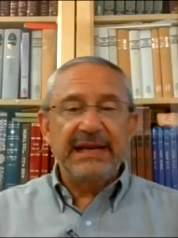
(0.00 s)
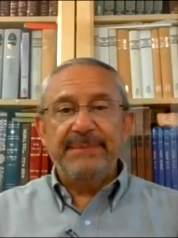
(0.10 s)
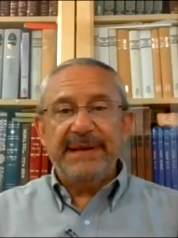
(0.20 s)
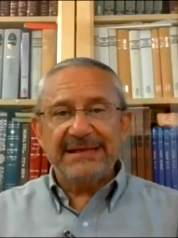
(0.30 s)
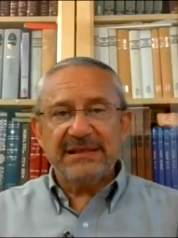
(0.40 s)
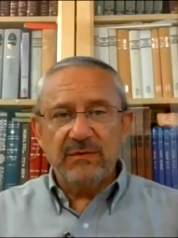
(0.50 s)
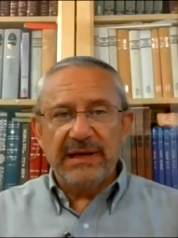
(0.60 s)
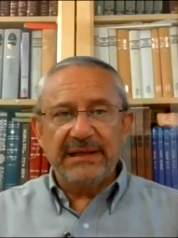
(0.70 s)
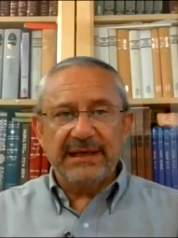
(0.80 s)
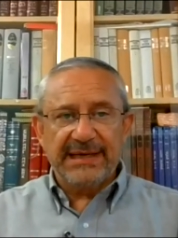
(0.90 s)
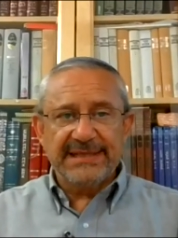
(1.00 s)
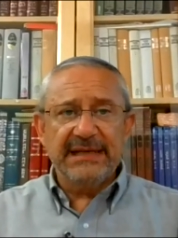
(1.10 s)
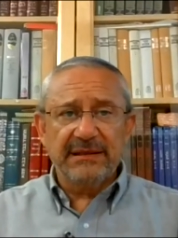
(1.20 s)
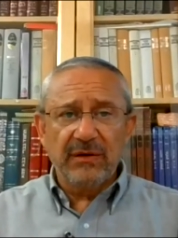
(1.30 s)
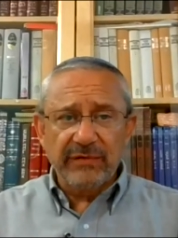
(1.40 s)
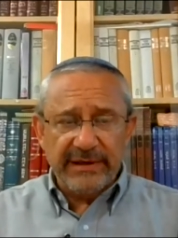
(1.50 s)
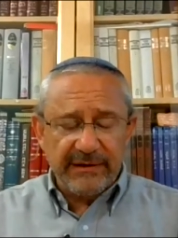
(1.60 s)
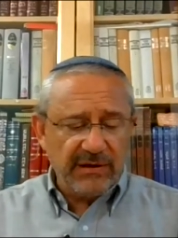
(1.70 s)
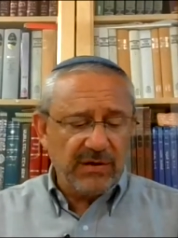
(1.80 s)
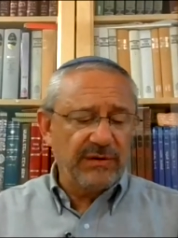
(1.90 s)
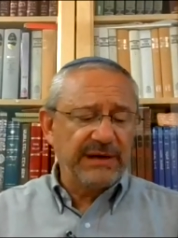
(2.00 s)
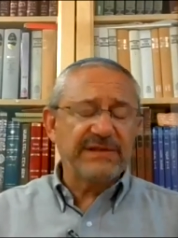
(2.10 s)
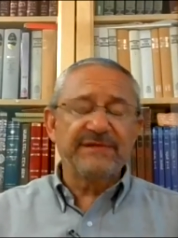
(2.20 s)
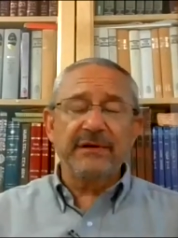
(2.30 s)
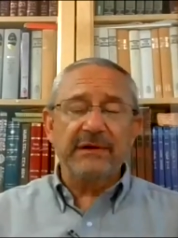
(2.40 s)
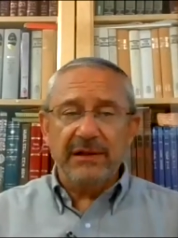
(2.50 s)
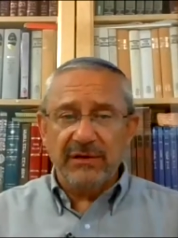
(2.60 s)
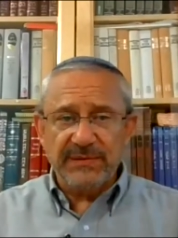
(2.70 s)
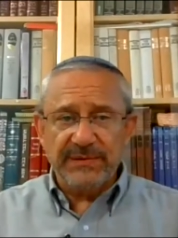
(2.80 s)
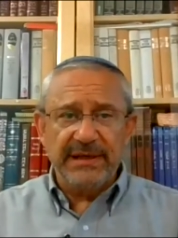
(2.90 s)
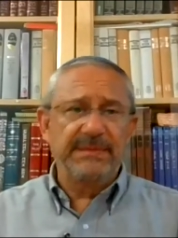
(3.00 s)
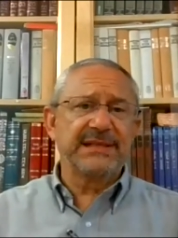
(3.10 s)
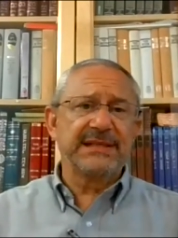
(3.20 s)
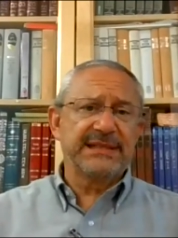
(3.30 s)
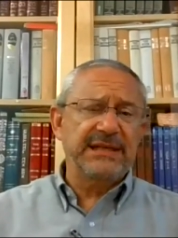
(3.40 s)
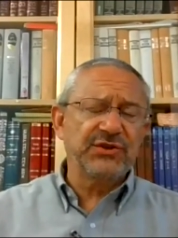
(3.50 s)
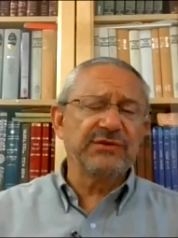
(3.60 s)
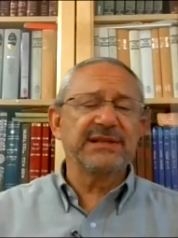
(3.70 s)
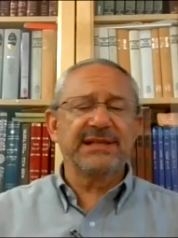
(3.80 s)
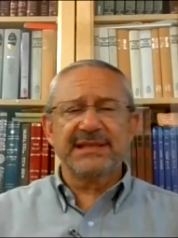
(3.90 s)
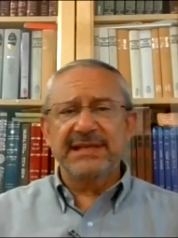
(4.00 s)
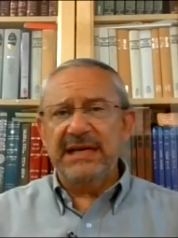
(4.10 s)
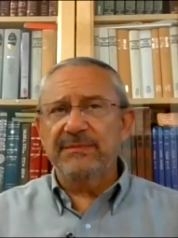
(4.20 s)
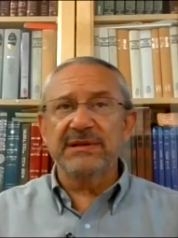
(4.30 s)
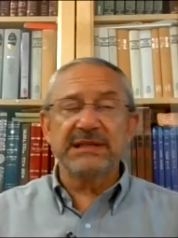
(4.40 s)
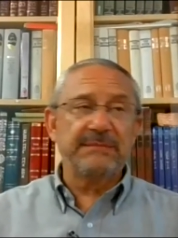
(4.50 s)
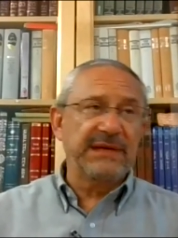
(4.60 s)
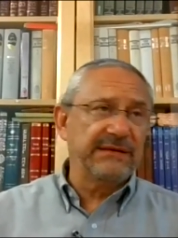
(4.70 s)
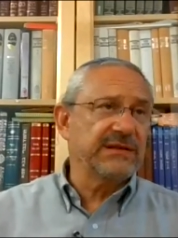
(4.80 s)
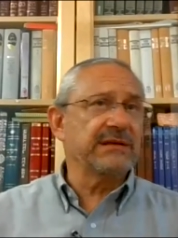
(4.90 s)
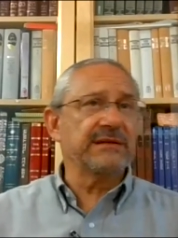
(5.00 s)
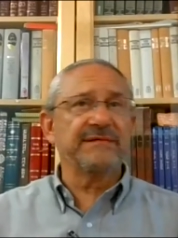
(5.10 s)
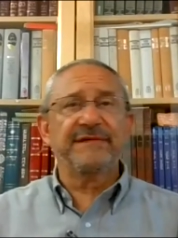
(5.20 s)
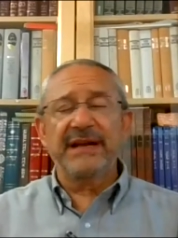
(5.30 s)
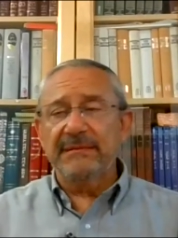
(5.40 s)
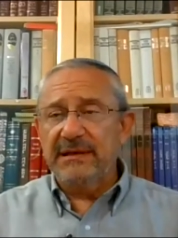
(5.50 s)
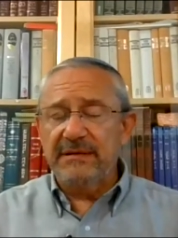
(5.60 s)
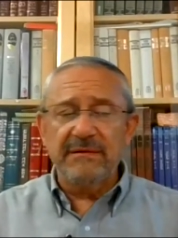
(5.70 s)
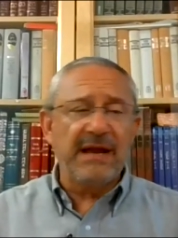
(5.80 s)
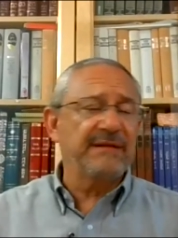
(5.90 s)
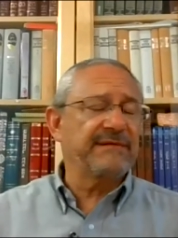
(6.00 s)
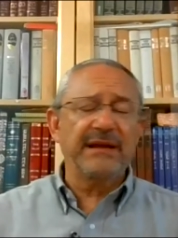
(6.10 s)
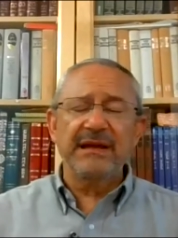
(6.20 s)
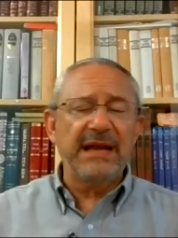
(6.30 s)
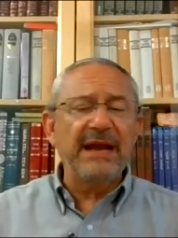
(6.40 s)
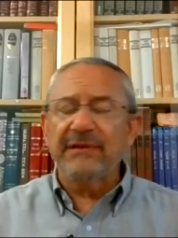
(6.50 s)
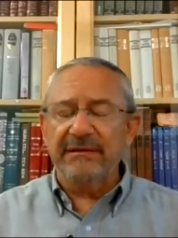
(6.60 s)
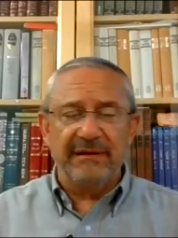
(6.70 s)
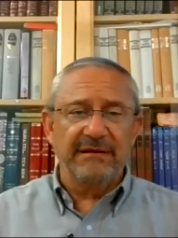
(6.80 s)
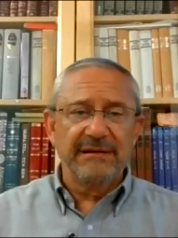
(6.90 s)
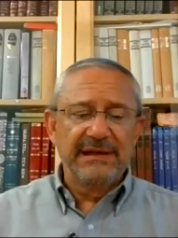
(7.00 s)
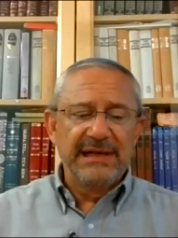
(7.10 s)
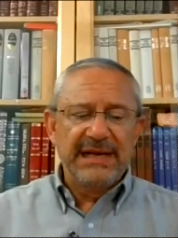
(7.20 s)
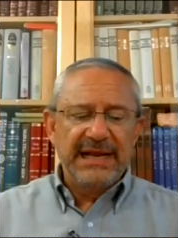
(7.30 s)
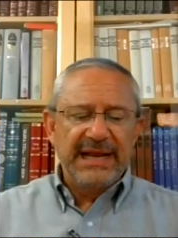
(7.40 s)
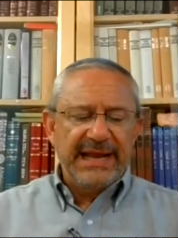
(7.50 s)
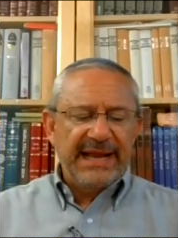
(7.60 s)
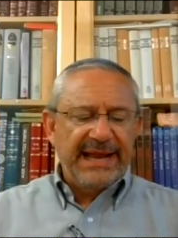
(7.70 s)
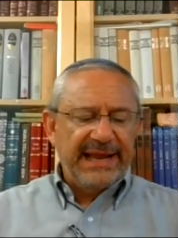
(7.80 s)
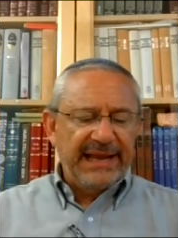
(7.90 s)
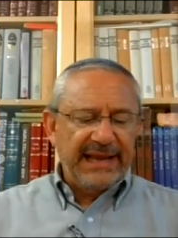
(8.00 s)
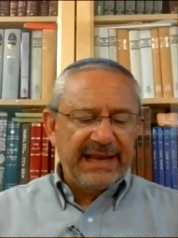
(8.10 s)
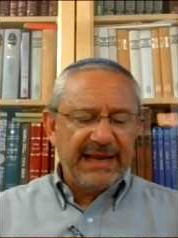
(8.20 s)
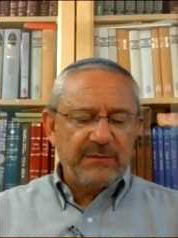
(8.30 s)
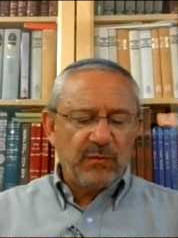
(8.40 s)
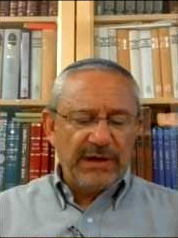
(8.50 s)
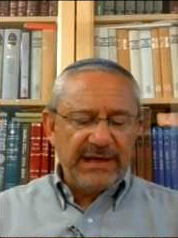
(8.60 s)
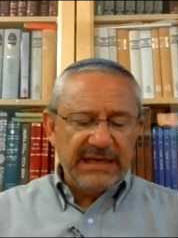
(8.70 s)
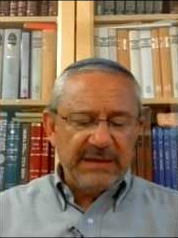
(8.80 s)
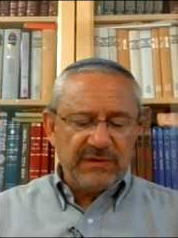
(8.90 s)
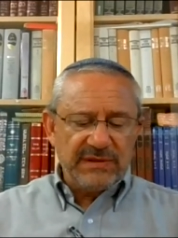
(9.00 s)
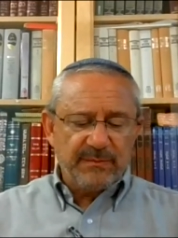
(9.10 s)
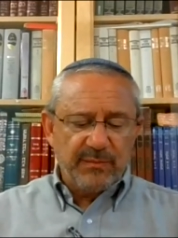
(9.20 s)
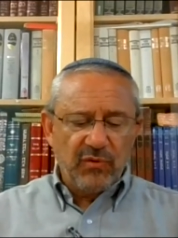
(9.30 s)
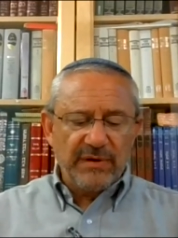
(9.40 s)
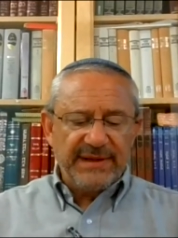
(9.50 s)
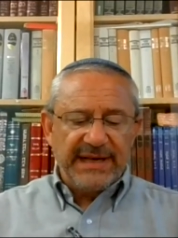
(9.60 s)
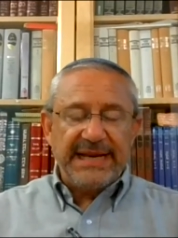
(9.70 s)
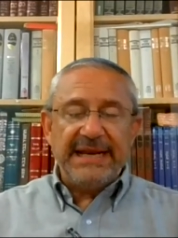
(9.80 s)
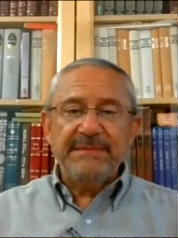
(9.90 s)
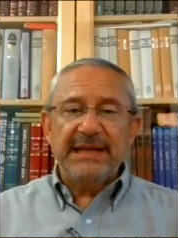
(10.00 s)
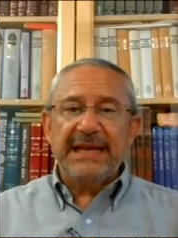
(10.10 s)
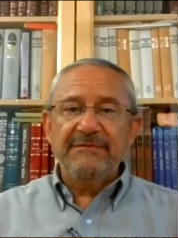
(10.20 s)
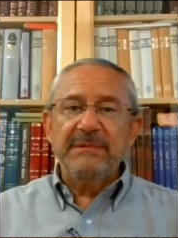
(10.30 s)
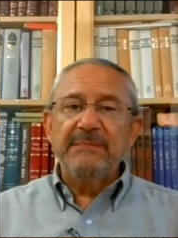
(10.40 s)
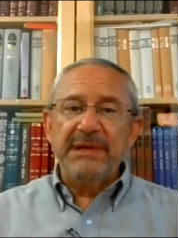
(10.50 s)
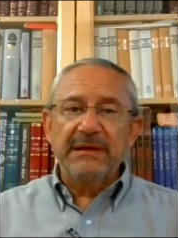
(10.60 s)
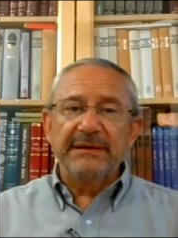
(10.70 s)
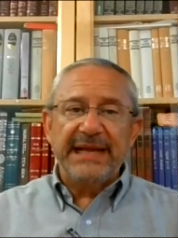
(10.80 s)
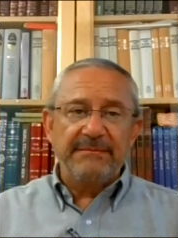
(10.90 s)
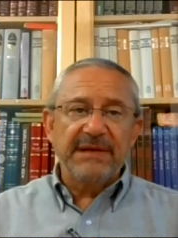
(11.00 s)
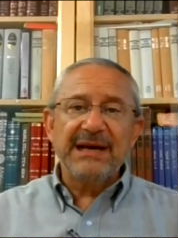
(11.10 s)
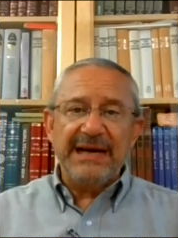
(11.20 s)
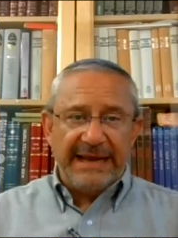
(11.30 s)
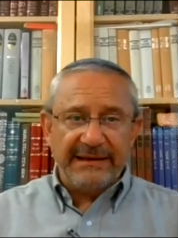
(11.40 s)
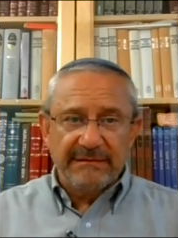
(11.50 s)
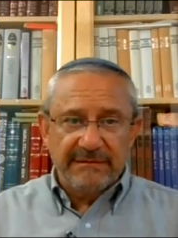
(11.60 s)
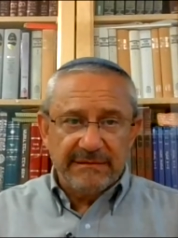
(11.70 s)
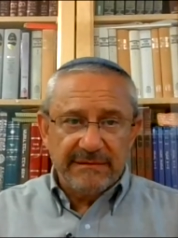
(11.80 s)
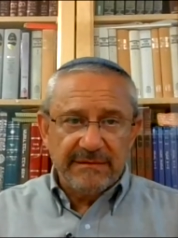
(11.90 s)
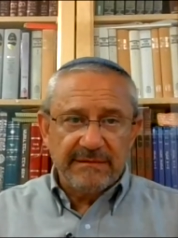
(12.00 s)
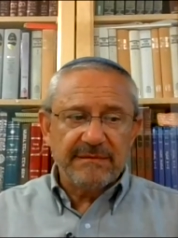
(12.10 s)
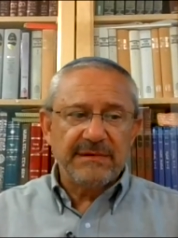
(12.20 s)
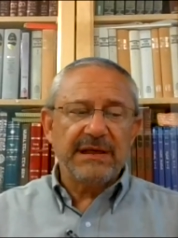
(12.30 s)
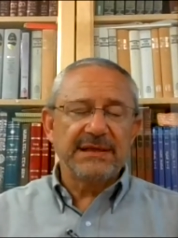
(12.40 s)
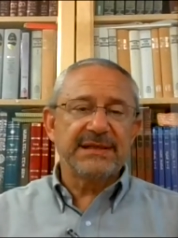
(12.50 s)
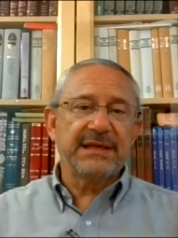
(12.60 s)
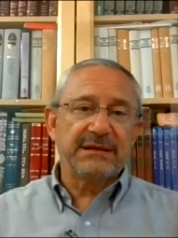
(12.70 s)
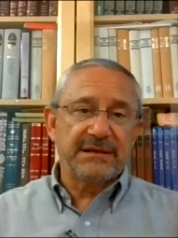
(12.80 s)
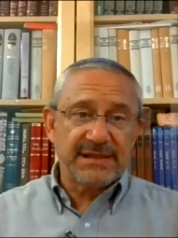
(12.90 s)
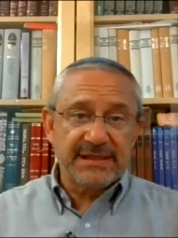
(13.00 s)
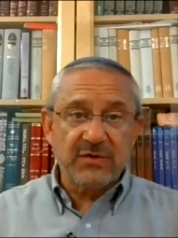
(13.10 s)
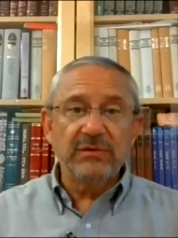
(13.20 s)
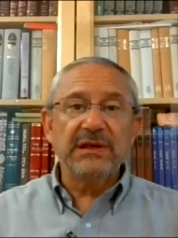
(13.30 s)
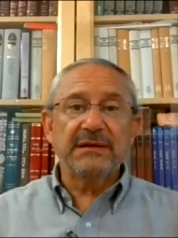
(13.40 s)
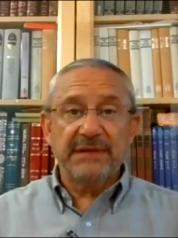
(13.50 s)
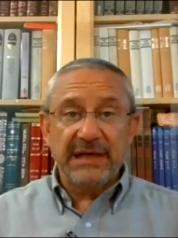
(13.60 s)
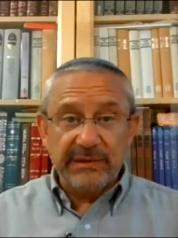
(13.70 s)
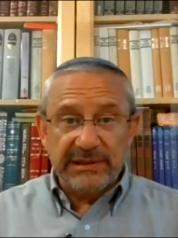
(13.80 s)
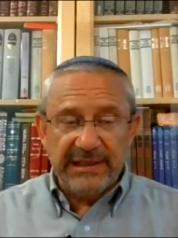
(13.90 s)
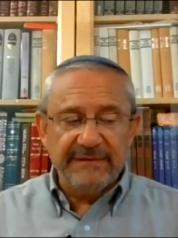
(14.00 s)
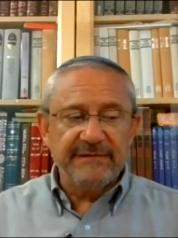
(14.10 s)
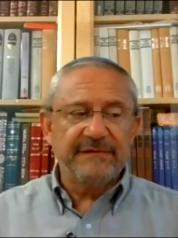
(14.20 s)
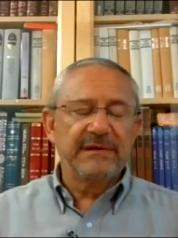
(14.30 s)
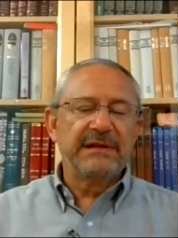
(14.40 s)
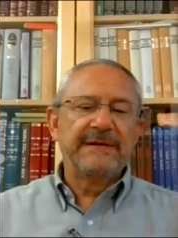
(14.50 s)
And he passed away, like I say, a little over a year ago. And I was very close with him as his teacher, as his neighbor, as a mentor, as family, Rav, everything. And when he was born, they gave him a middle name, Chai, as a skula that he would live.